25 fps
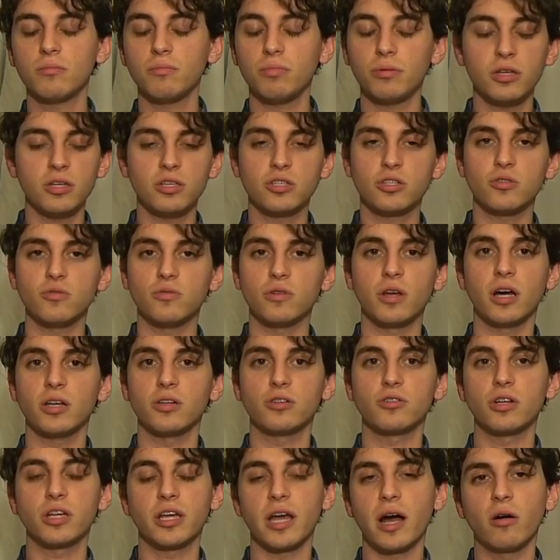please do
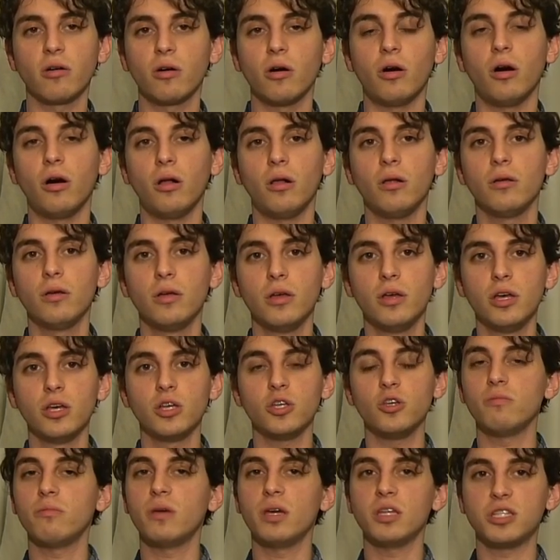not drink alcohol.
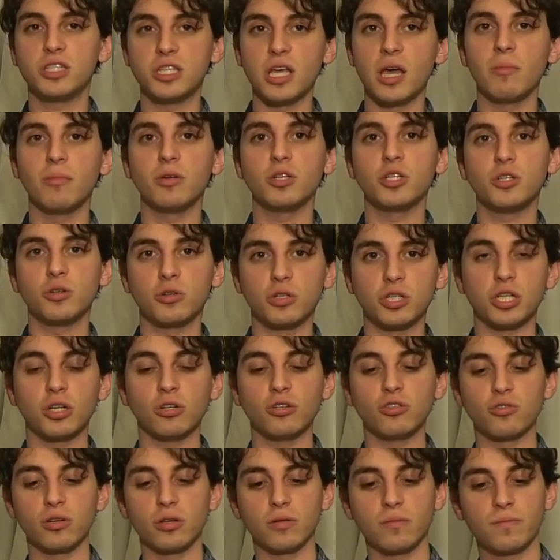You may damage your
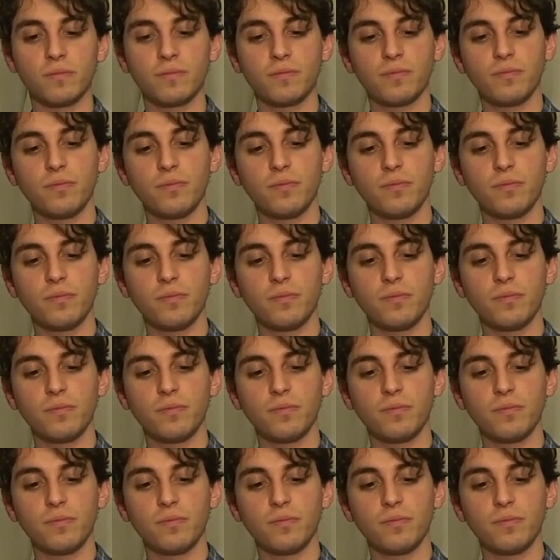children.